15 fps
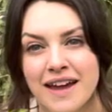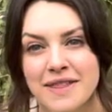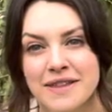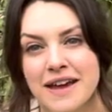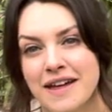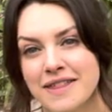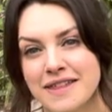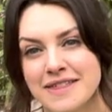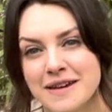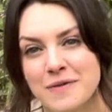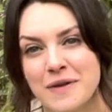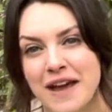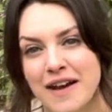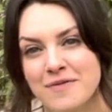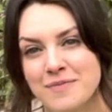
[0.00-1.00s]
The other thing
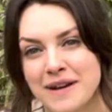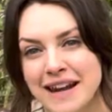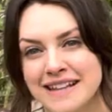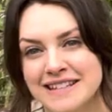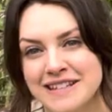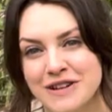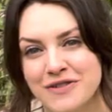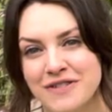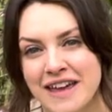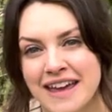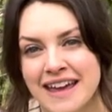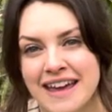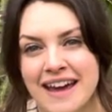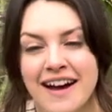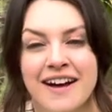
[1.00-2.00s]
we have plenty of
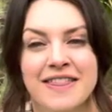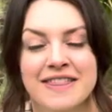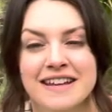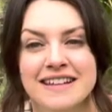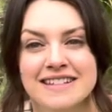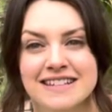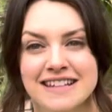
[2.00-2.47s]
here are these